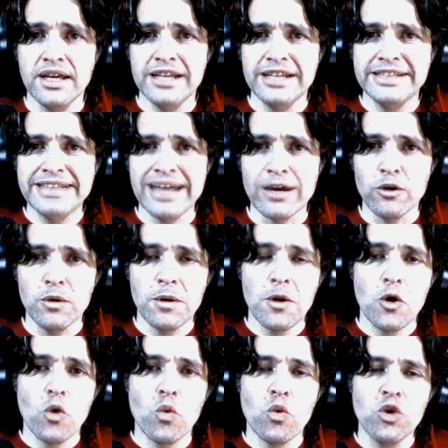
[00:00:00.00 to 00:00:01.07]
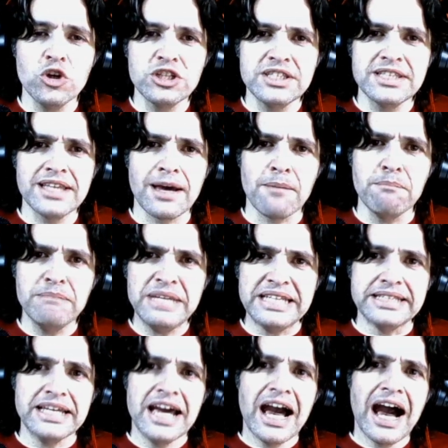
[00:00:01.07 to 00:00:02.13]
Now, what does that mean?
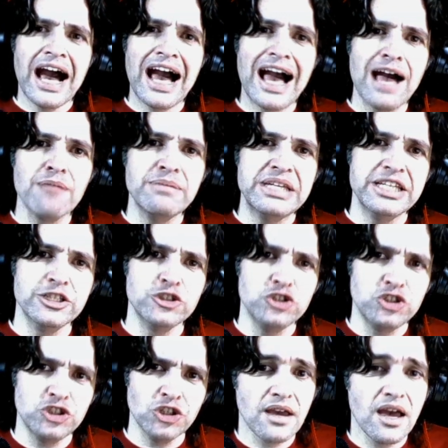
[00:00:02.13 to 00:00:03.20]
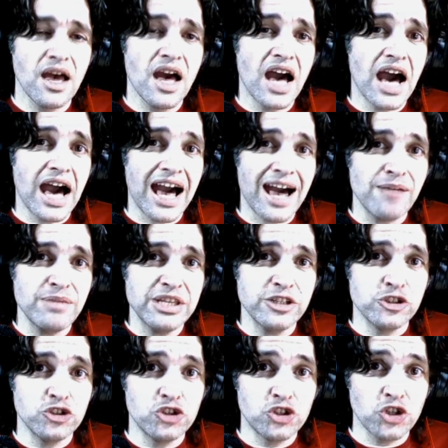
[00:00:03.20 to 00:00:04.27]
Hammy and Shaw. Hammy
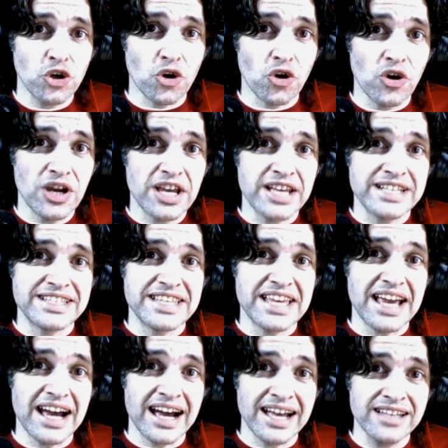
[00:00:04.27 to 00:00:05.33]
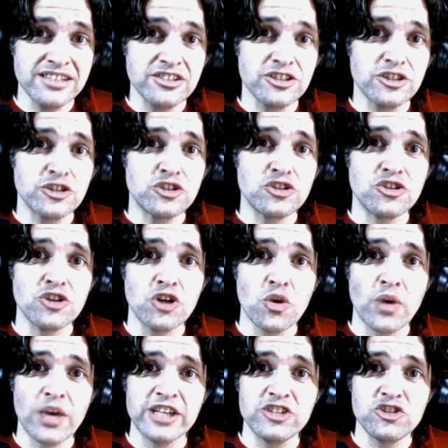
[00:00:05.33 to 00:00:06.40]
and Shaw is the answer to the
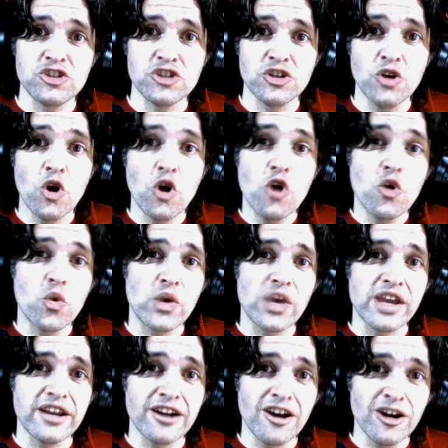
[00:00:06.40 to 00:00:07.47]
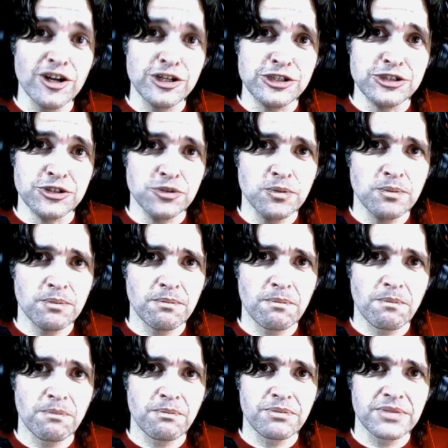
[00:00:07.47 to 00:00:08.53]
question, where are you?
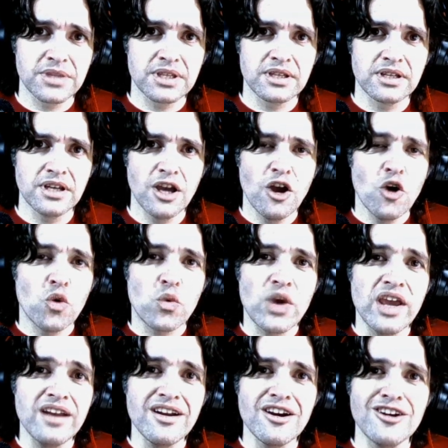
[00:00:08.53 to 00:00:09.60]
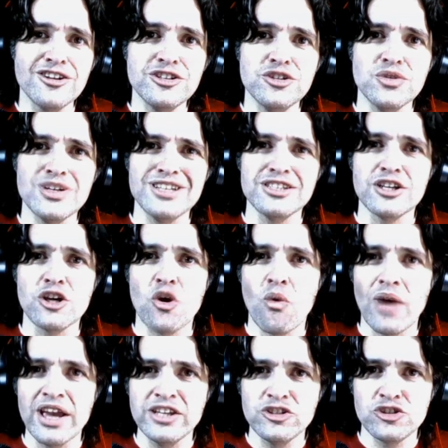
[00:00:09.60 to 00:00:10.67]
Where are you is a
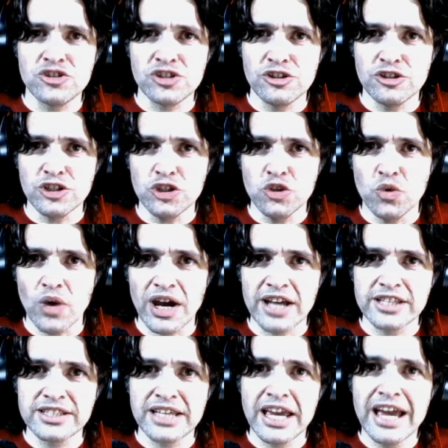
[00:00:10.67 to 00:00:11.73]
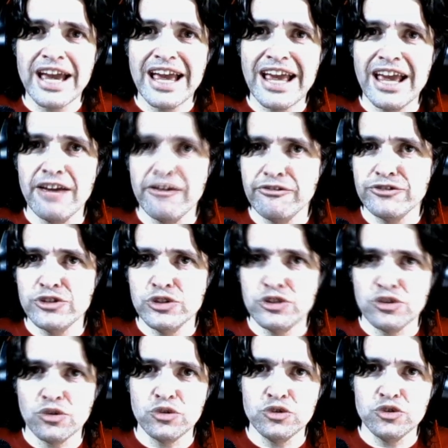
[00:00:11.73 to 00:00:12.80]
question that you ask if you
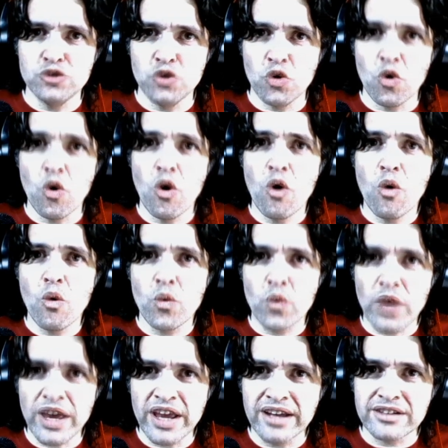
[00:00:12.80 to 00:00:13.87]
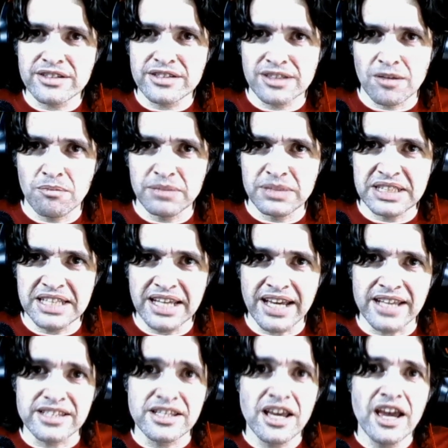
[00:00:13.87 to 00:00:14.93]
don't know where somebody
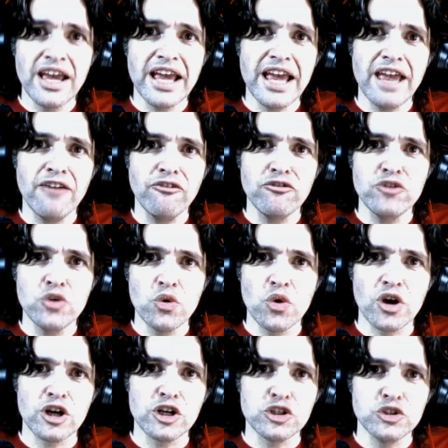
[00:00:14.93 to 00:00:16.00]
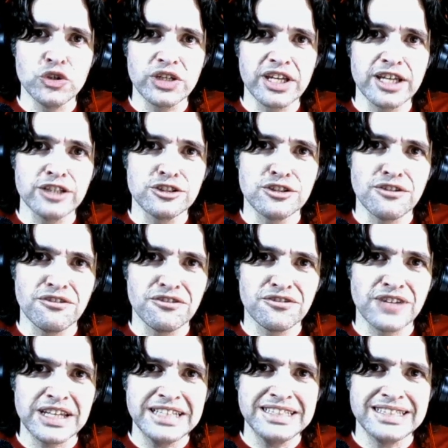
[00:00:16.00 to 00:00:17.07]
is, if you are looking to
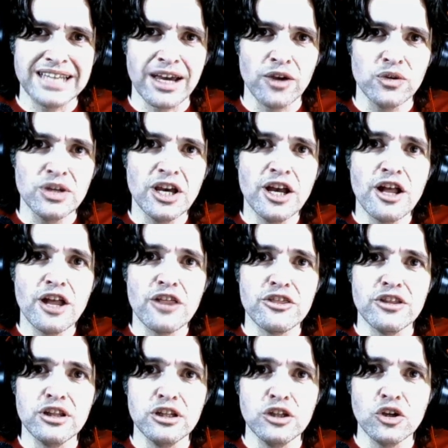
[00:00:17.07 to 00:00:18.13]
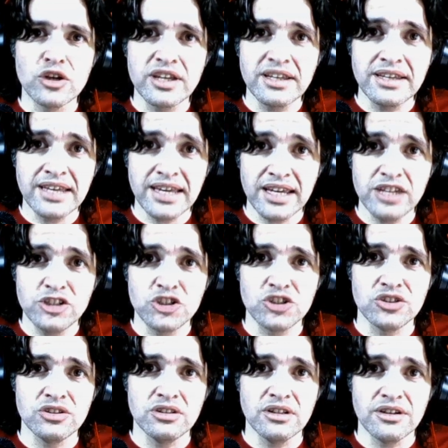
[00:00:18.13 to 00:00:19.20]
find out the
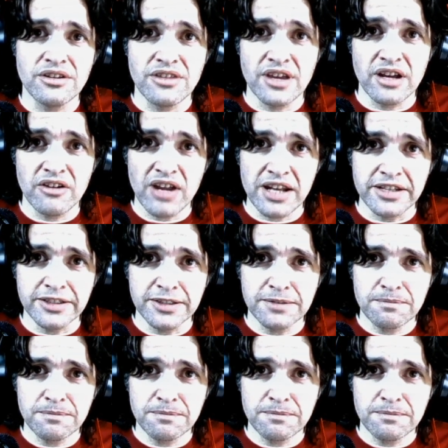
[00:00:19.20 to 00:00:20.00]
location they're in.